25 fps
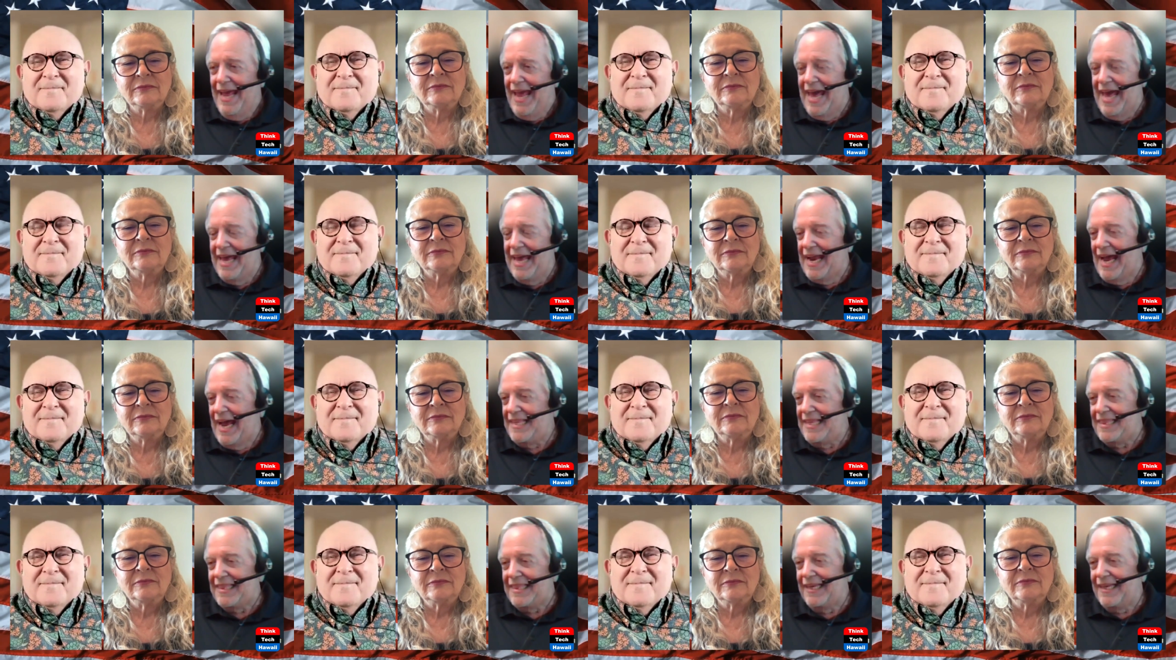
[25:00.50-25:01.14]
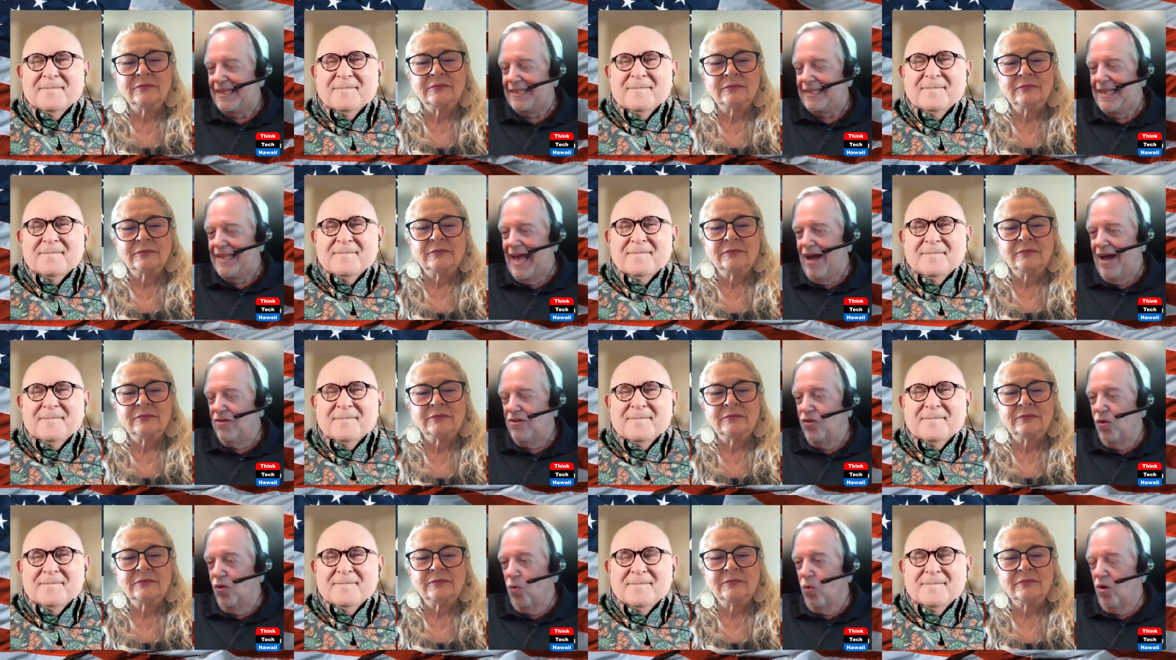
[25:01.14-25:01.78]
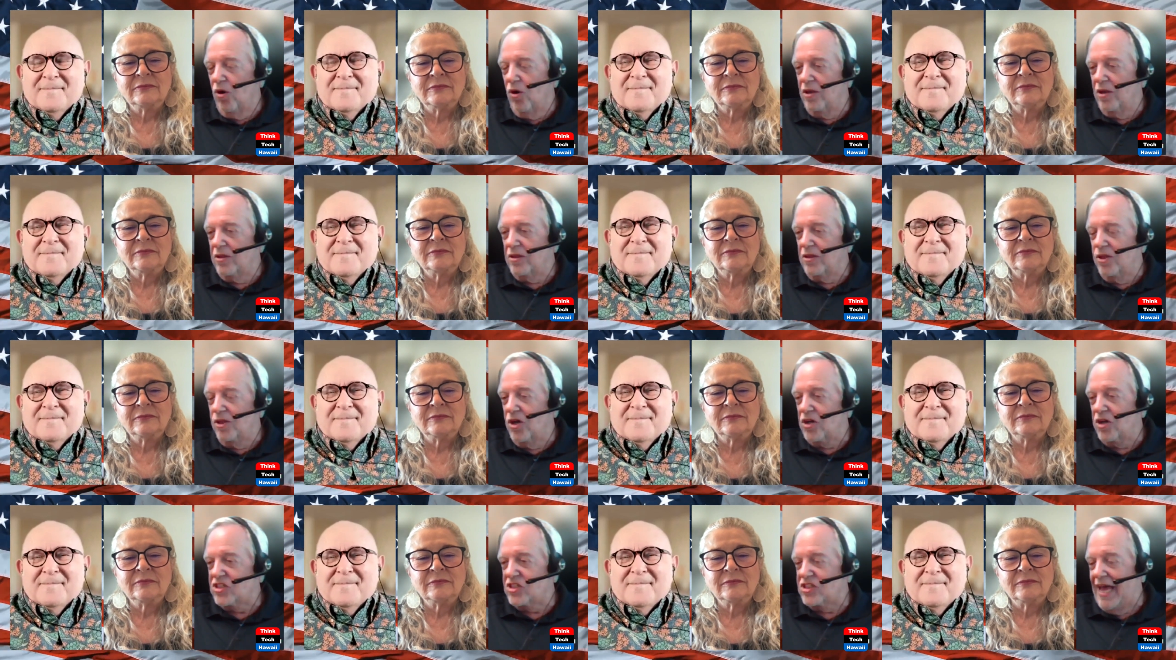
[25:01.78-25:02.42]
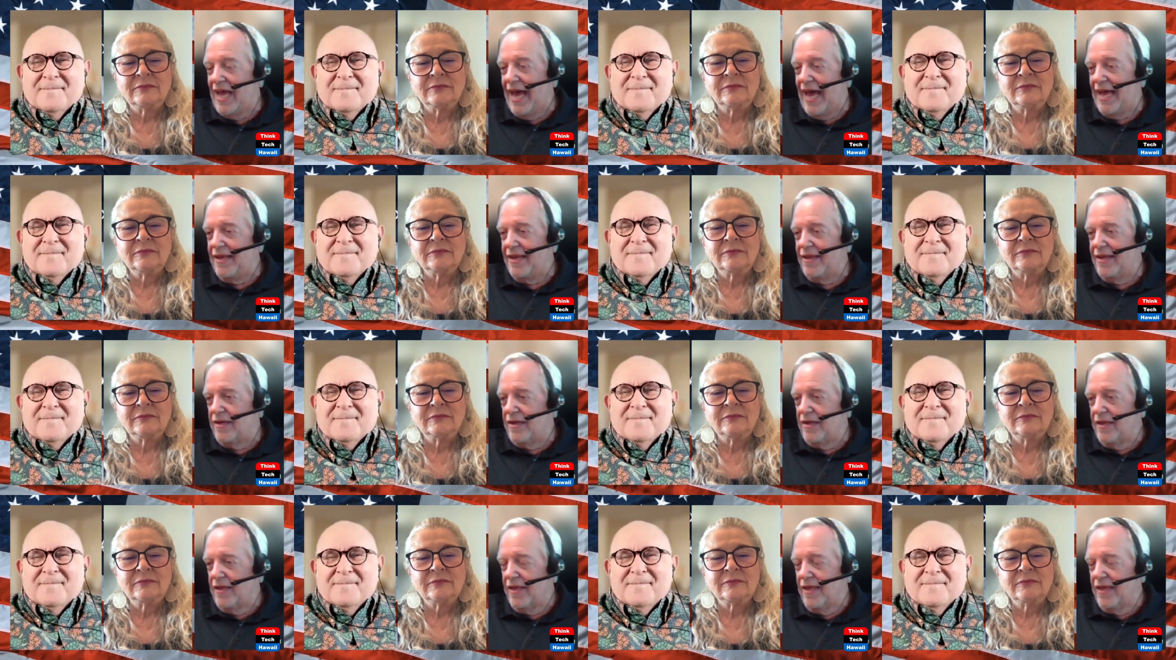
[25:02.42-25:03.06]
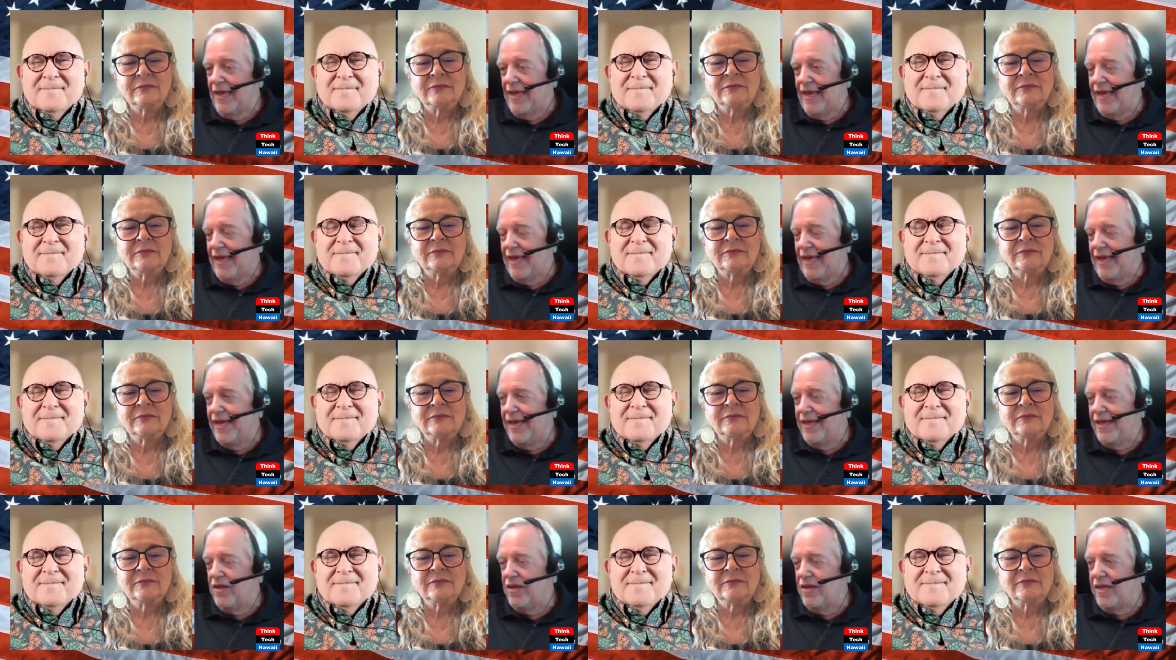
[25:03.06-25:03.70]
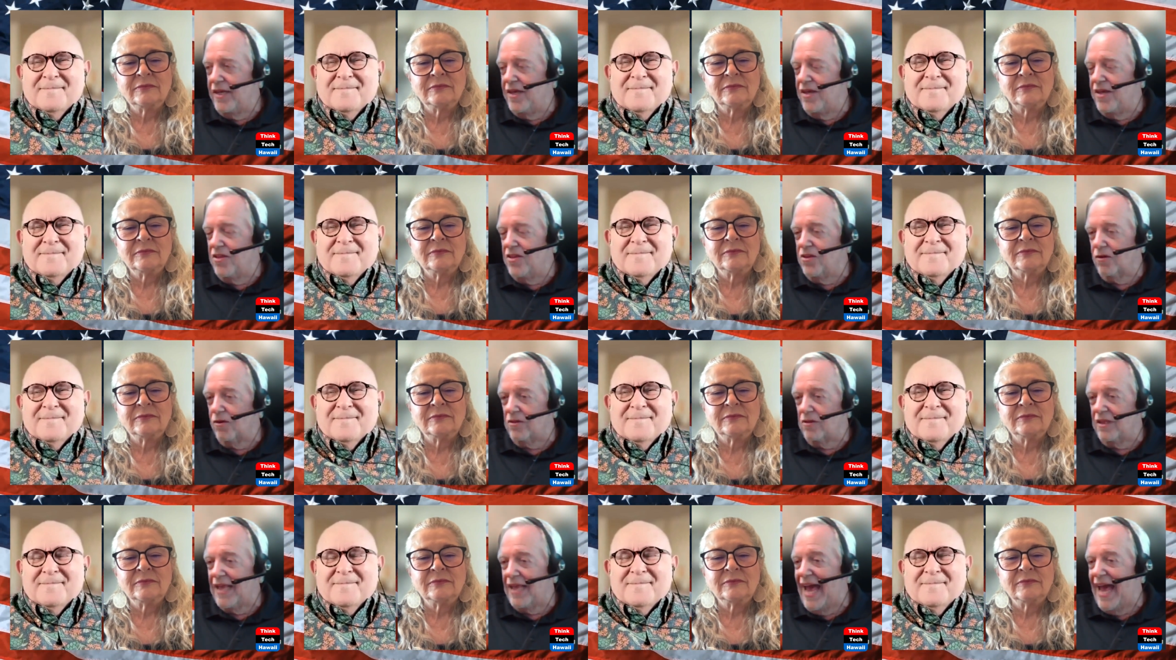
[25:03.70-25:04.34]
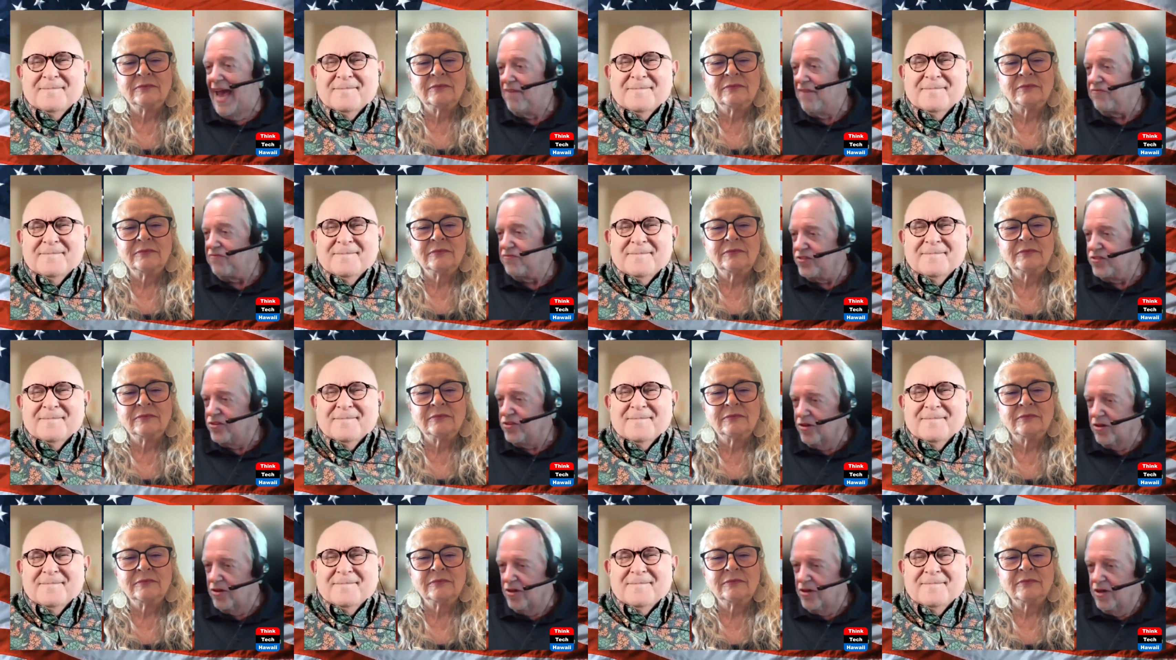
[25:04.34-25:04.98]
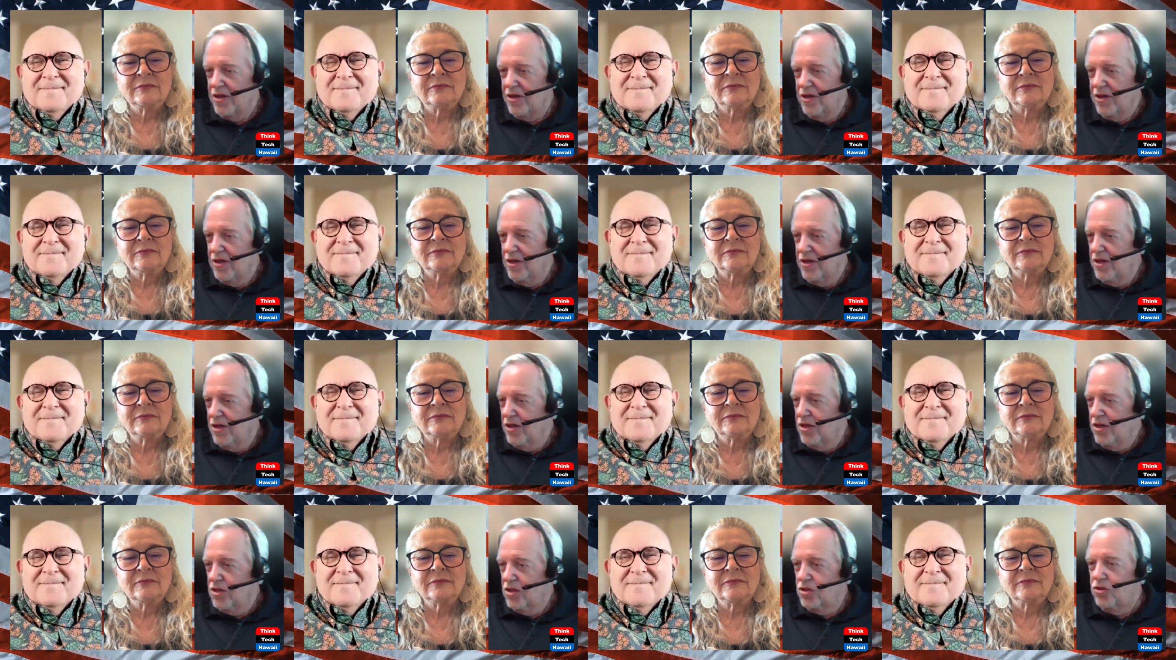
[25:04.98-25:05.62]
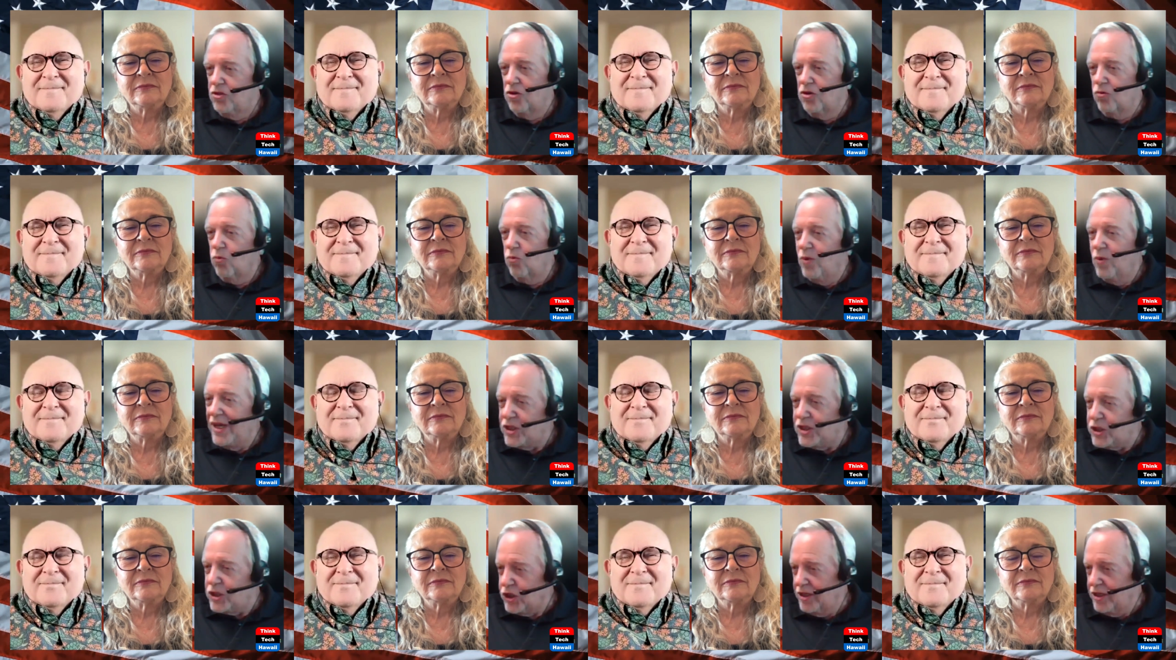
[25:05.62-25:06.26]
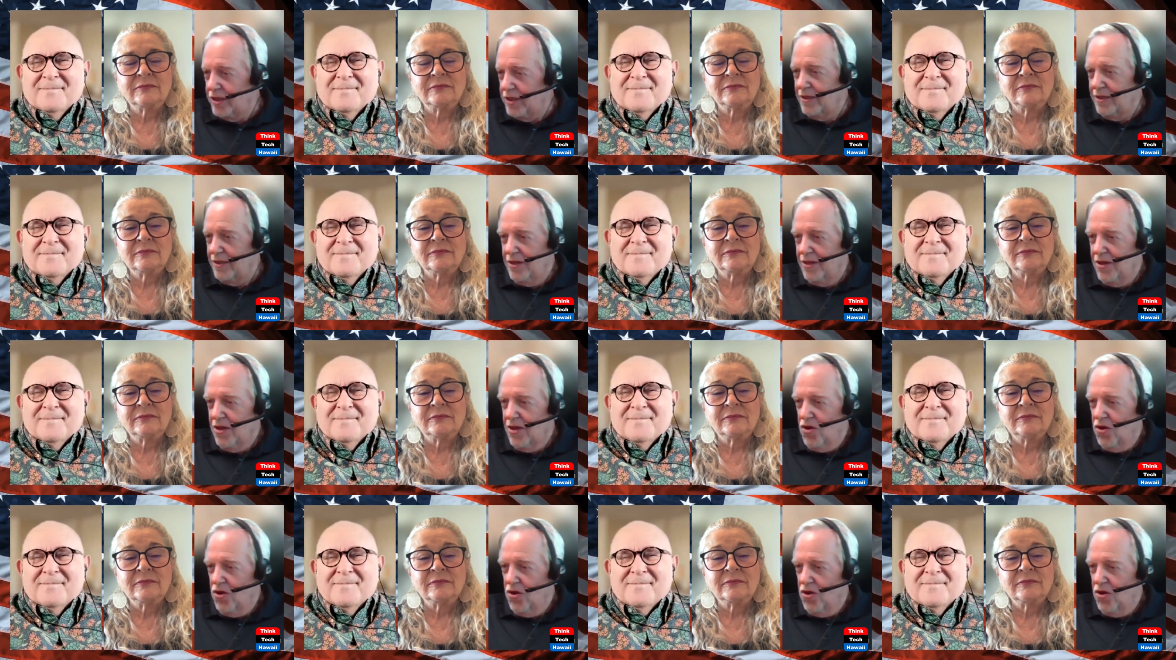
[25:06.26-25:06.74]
Speaker 1: And I think now the world looks at it in either laughter, derision,